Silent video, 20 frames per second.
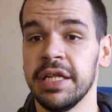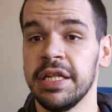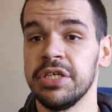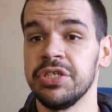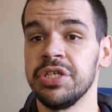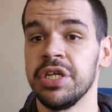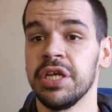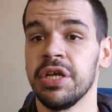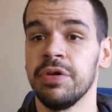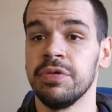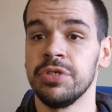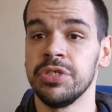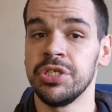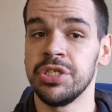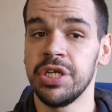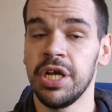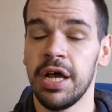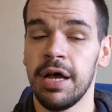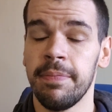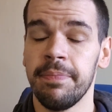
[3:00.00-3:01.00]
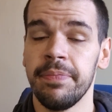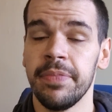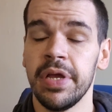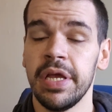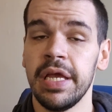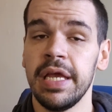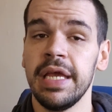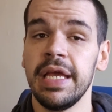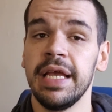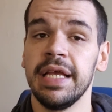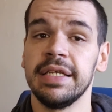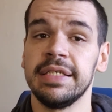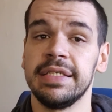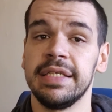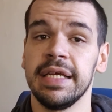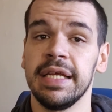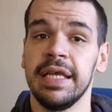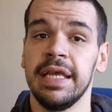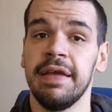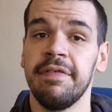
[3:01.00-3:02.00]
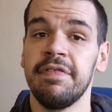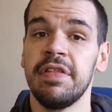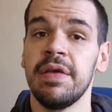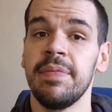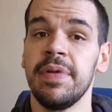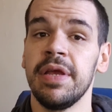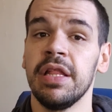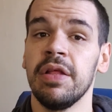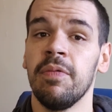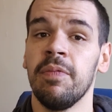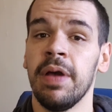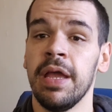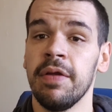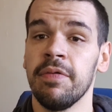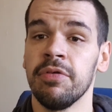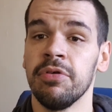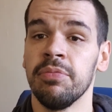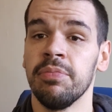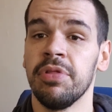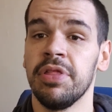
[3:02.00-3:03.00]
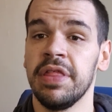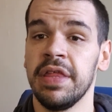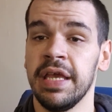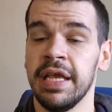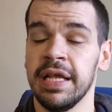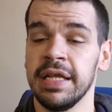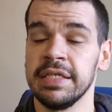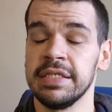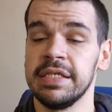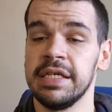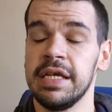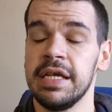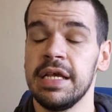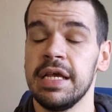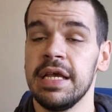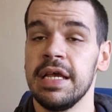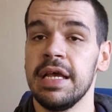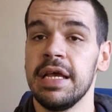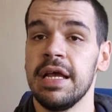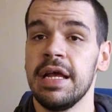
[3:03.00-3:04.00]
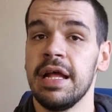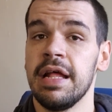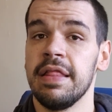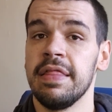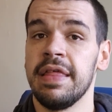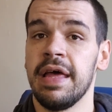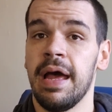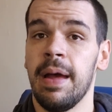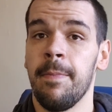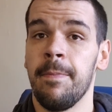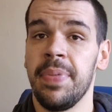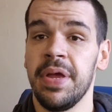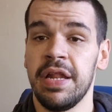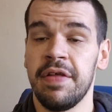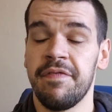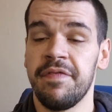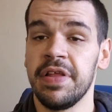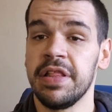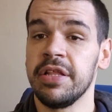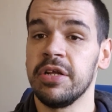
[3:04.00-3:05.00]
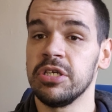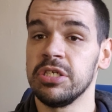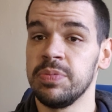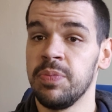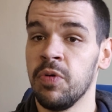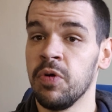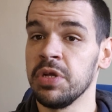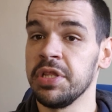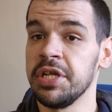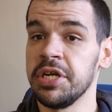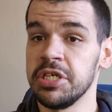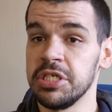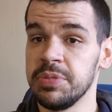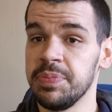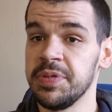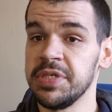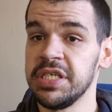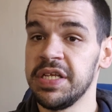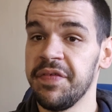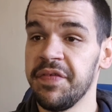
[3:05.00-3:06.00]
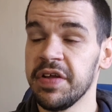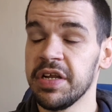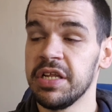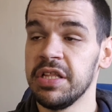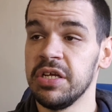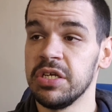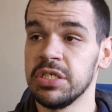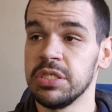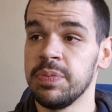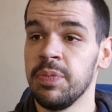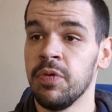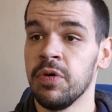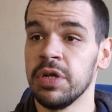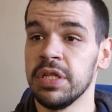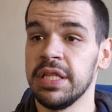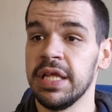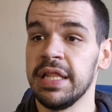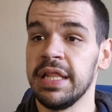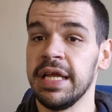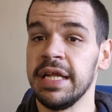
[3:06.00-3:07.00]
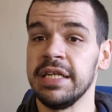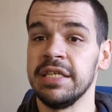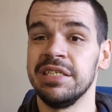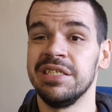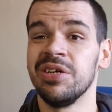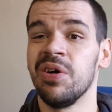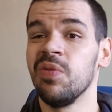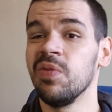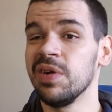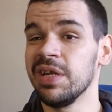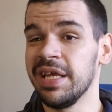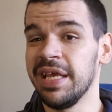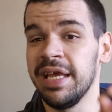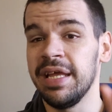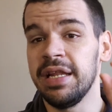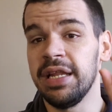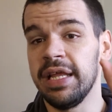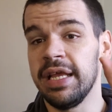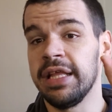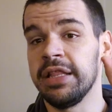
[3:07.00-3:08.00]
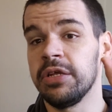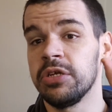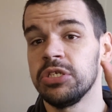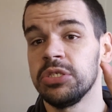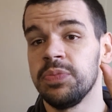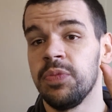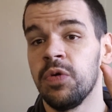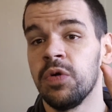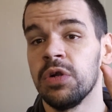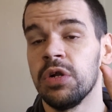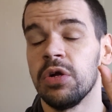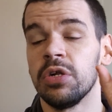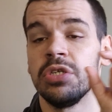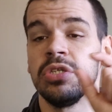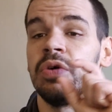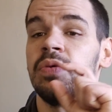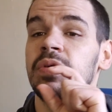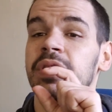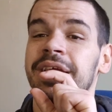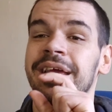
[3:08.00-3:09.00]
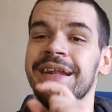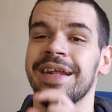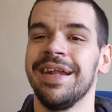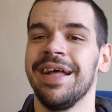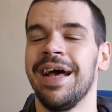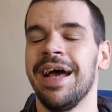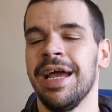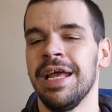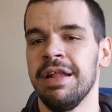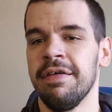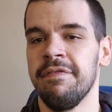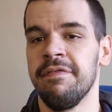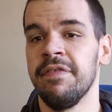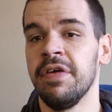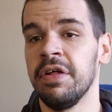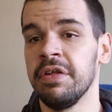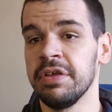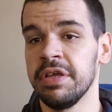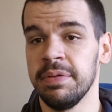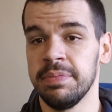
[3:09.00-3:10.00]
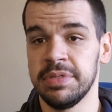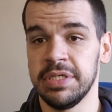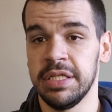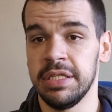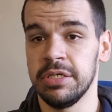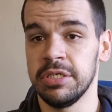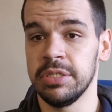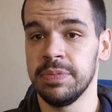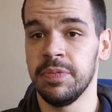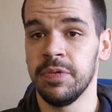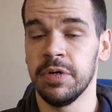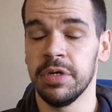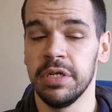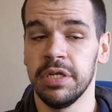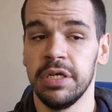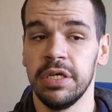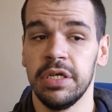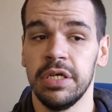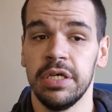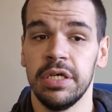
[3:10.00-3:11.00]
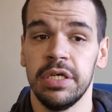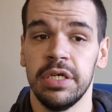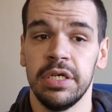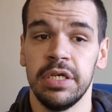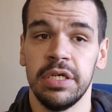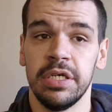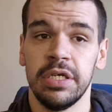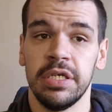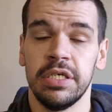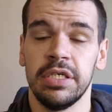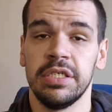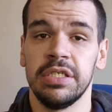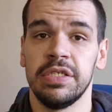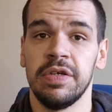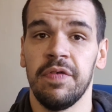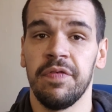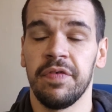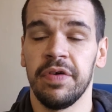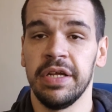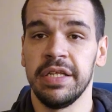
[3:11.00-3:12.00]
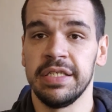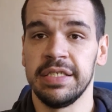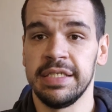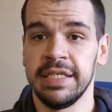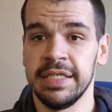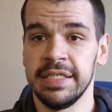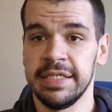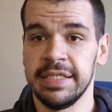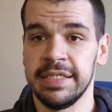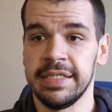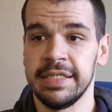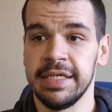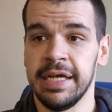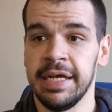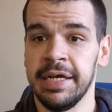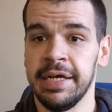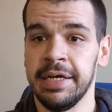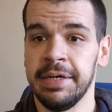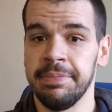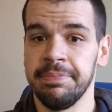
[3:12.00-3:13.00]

and conditioning coach's job is to give them in the weight room things that benefit their sport, that are specific to their sport, that they don't get in their sport or don't get in high enough volumes in their sport. So for instance,